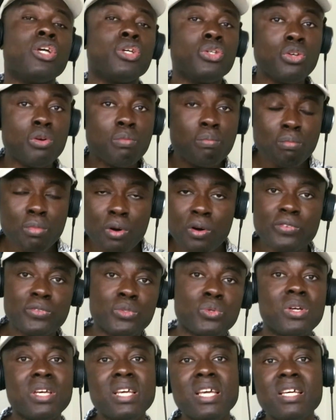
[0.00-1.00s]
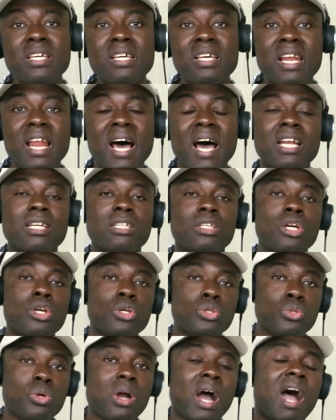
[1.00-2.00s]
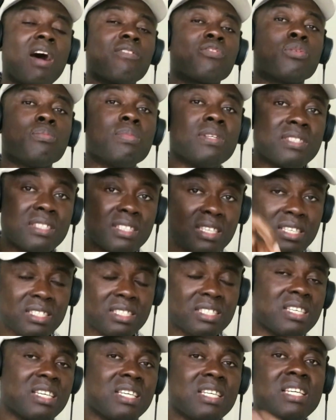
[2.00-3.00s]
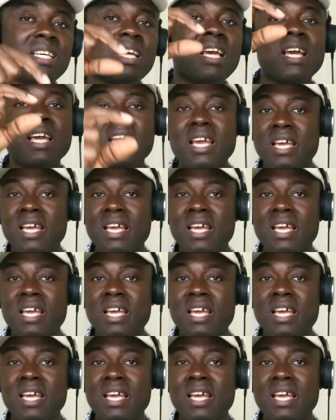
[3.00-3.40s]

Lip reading: You move to England. You have to be teaching